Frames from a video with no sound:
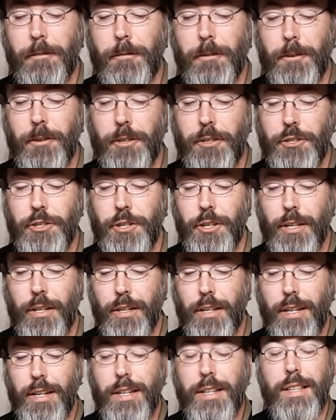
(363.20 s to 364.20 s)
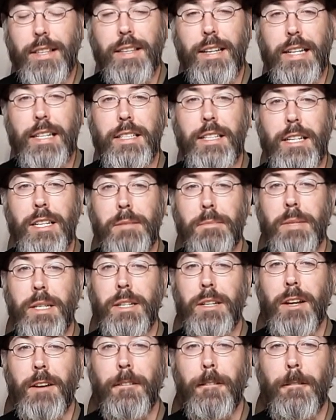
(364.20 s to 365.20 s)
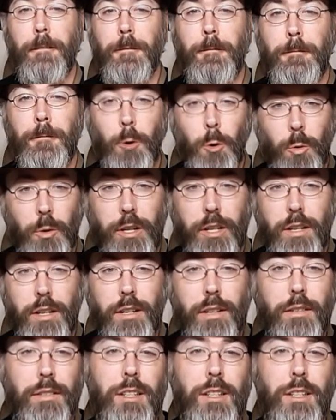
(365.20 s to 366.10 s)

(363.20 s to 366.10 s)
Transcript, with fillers: furniture. Things that can be folded,